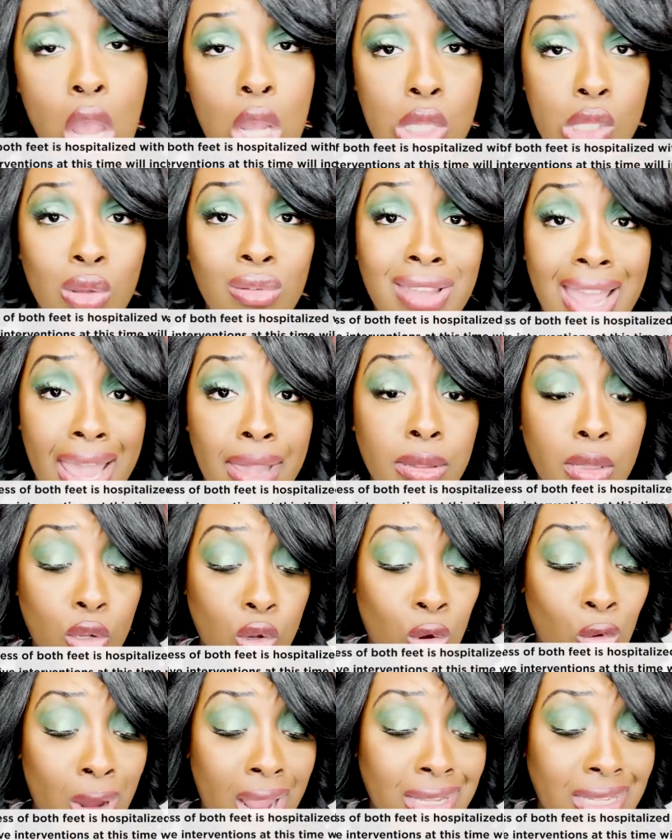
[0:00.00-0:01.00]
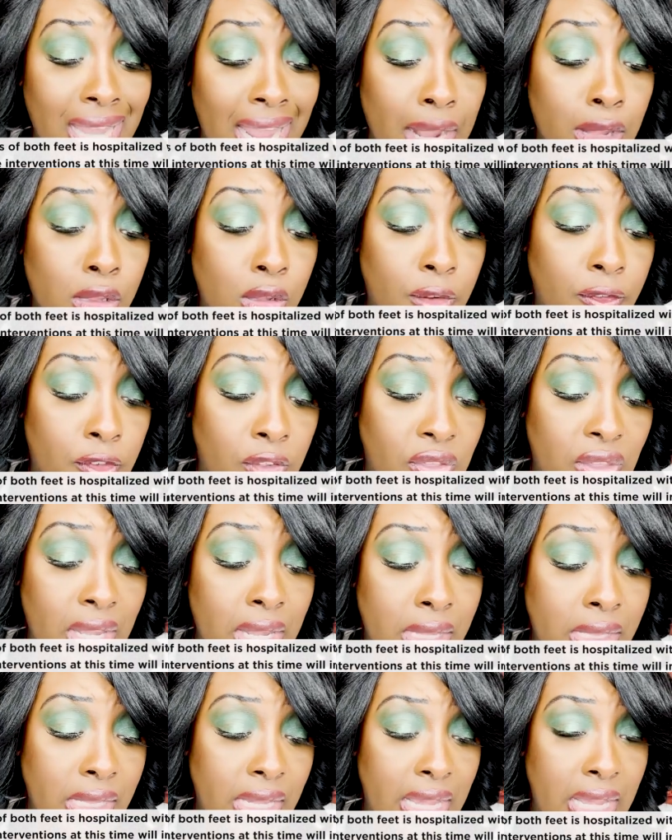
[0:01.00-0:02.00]
So guys, the correct answer for
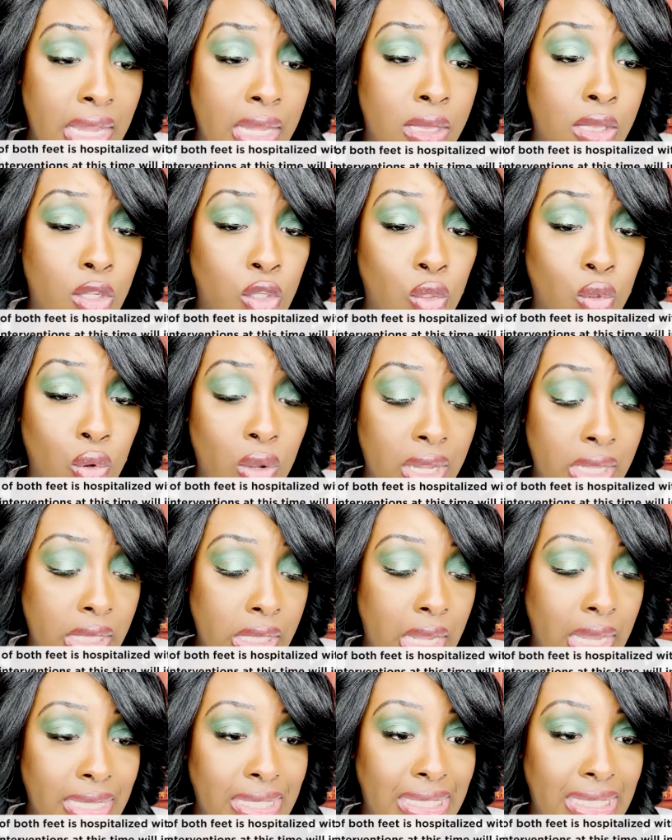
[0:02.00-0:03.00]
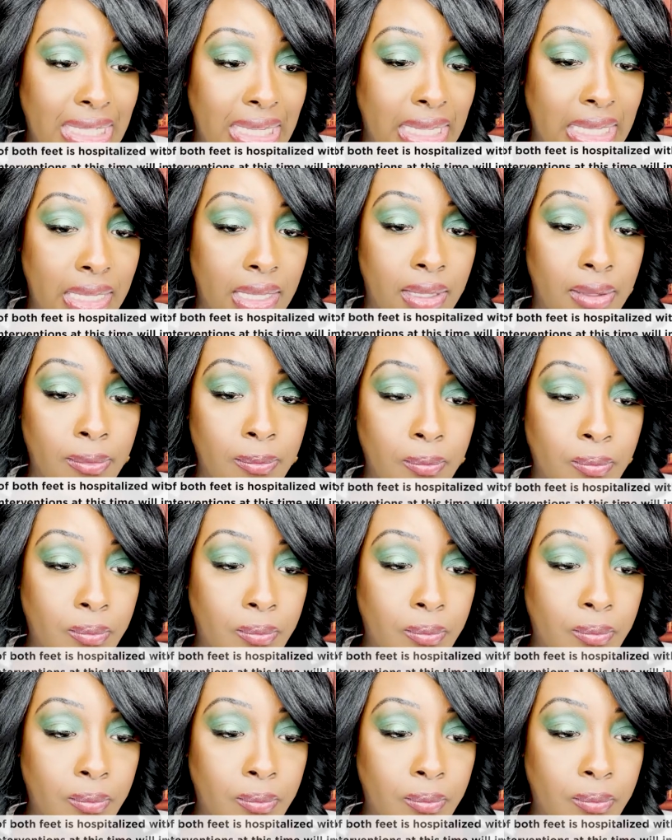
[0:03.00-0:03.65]
this is choice D.